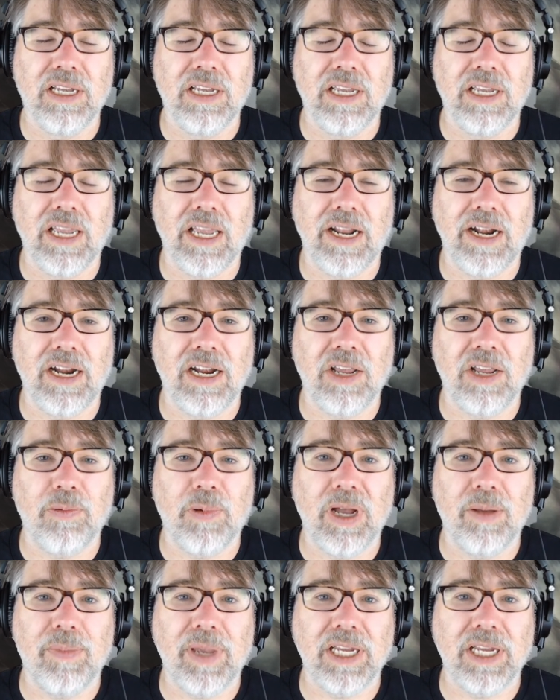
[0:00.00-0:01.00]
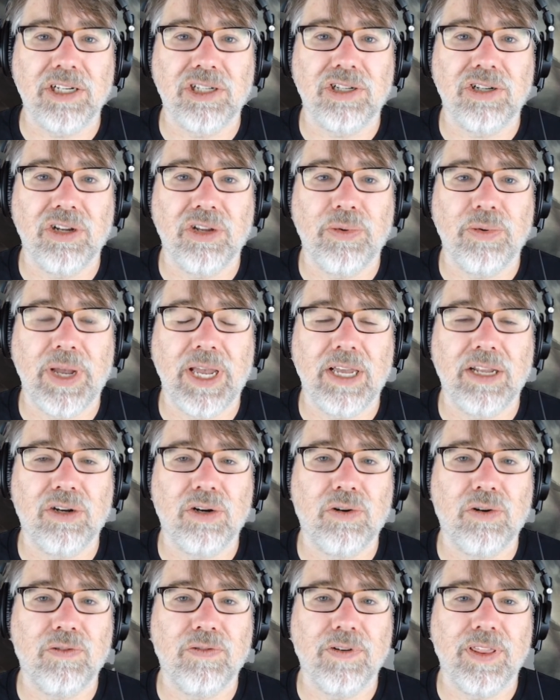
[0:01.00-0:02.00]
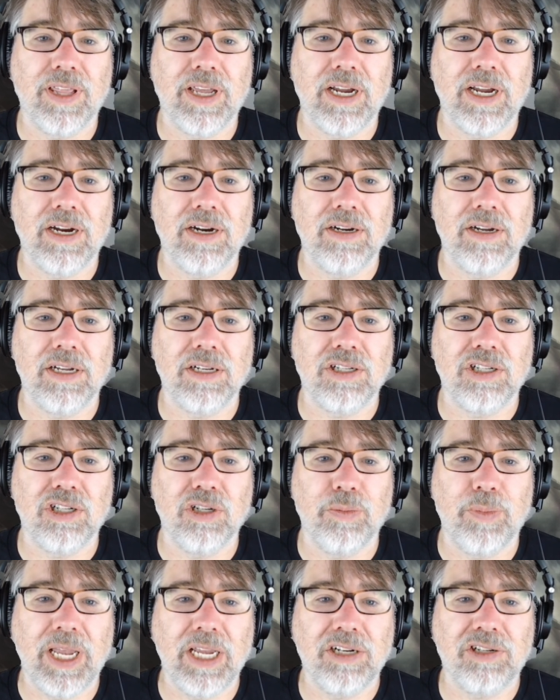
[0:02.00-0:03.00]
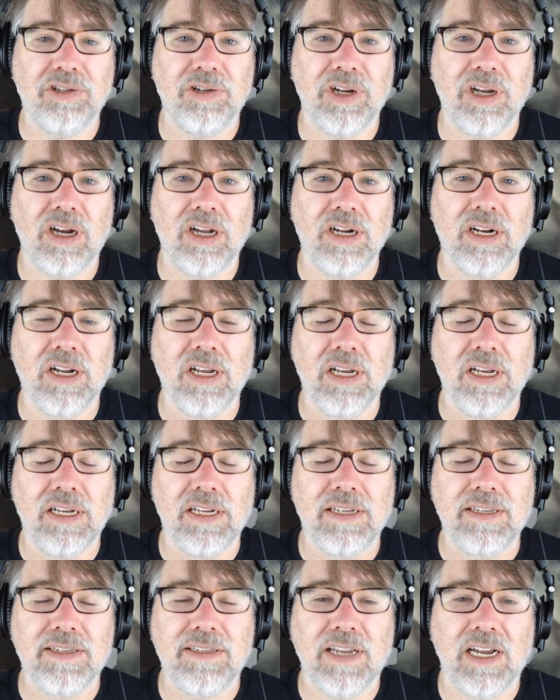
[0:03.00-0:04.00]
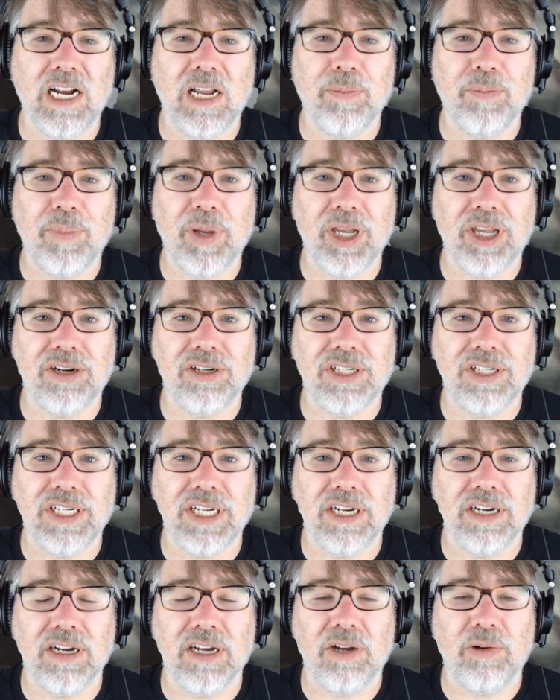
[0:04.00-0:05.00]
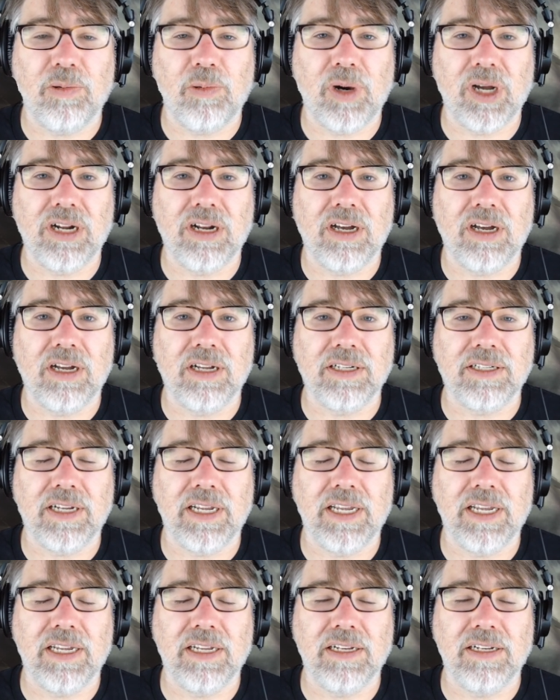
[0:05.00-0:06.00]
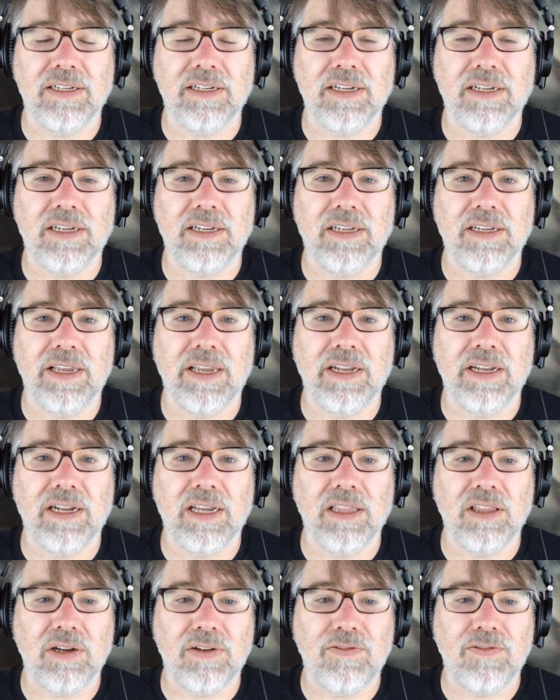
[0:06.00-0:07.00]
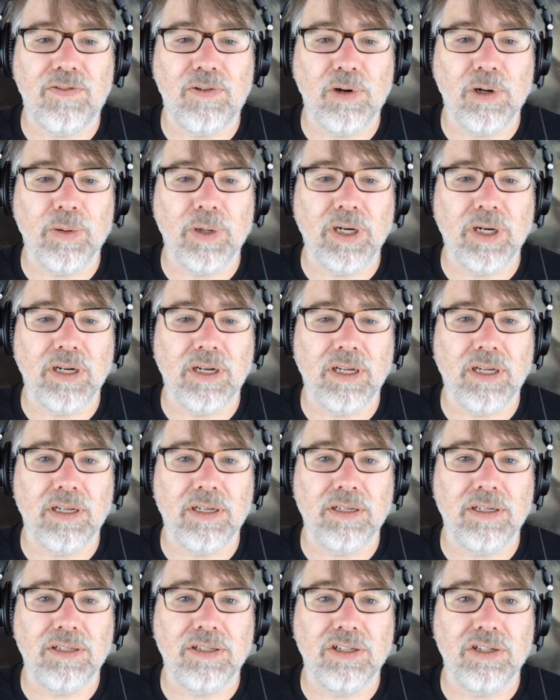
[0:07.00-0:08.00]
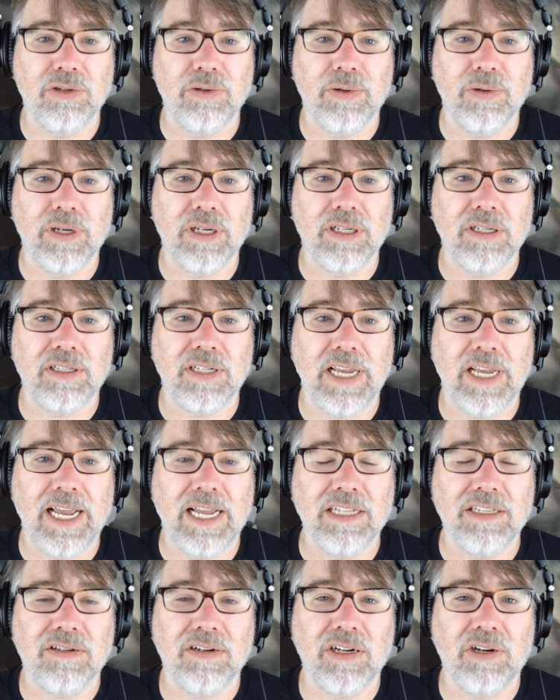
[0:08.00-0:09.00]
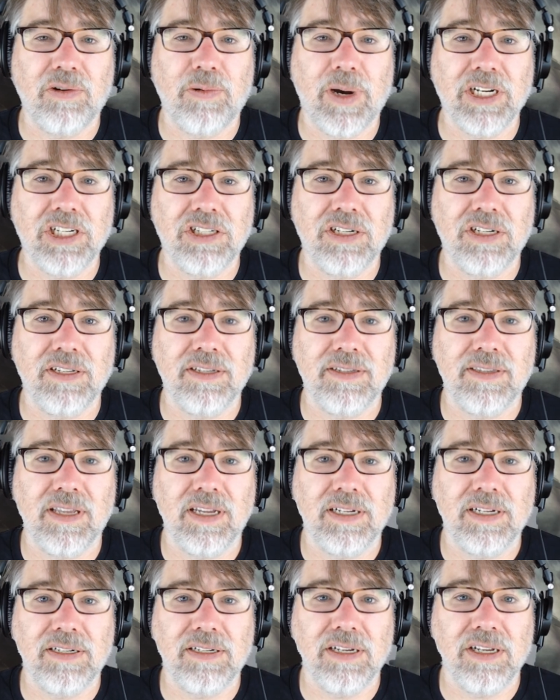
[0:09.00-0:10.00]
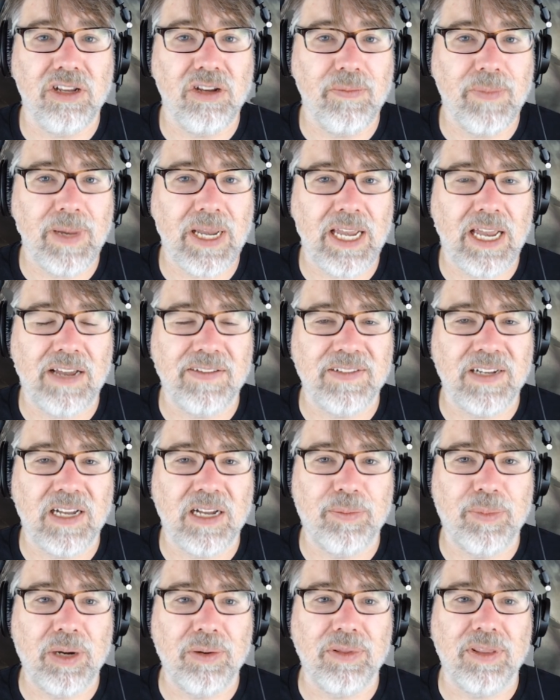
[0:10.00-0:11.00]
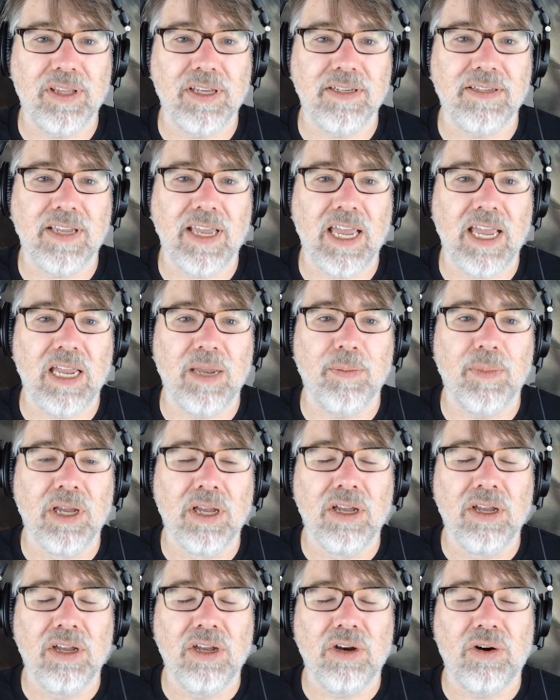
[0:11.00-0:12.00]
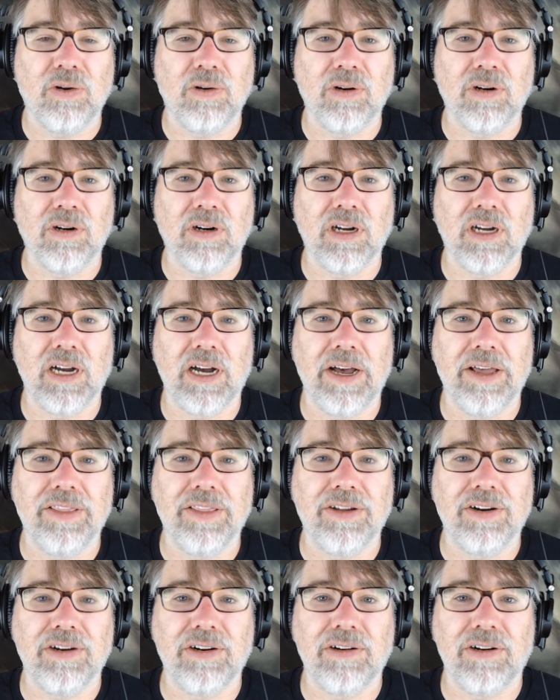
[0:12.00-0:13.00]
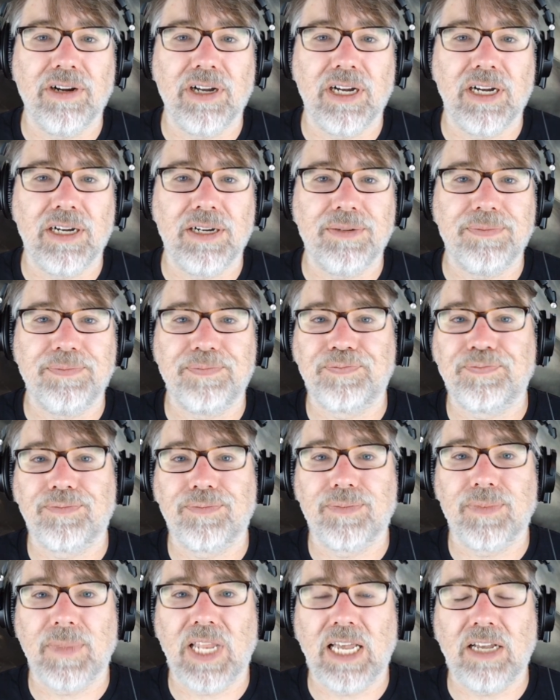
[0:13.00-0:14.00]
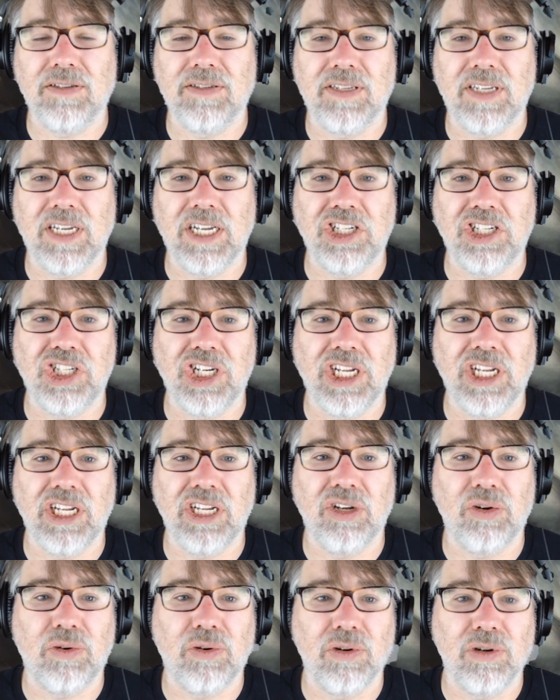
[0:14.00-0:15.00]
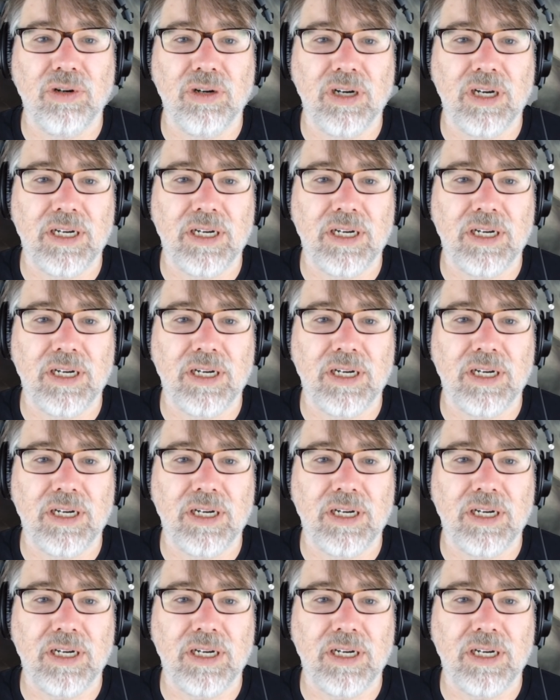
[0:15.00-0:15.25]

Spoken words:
in any way, make sure you head over there to Patreon, sign up, pick your tier at whatnot, and I look forward to answering questions that you may have about this game or other LCG or